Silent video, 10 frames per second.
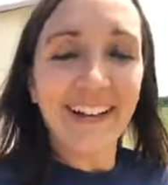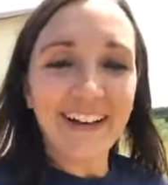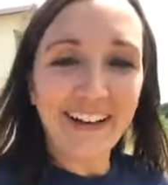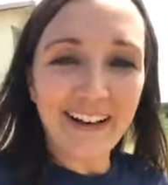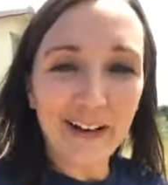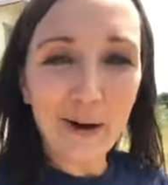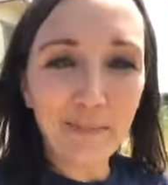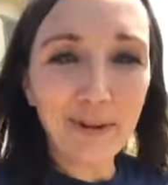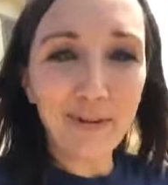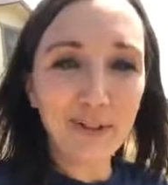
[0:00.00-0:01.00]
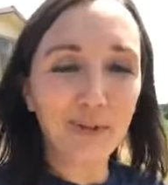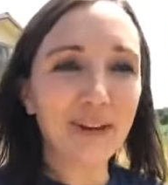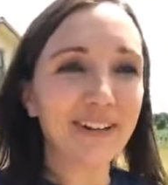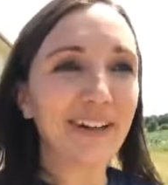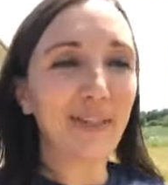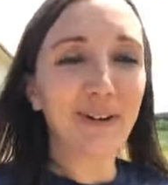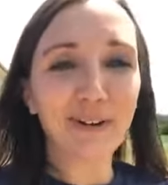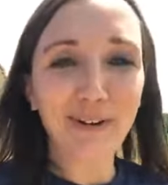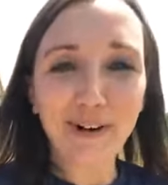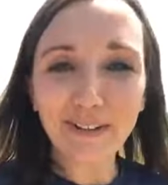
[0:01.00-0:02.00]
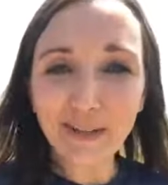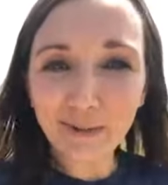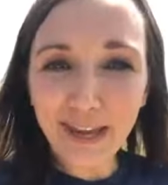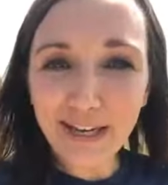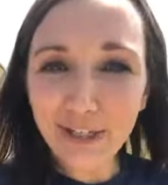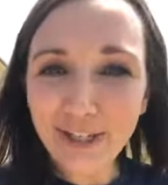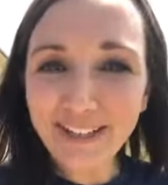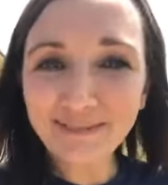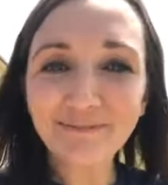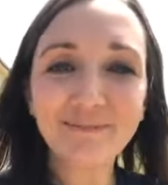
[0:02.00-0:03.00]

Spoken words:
I hope you enjoyed another on location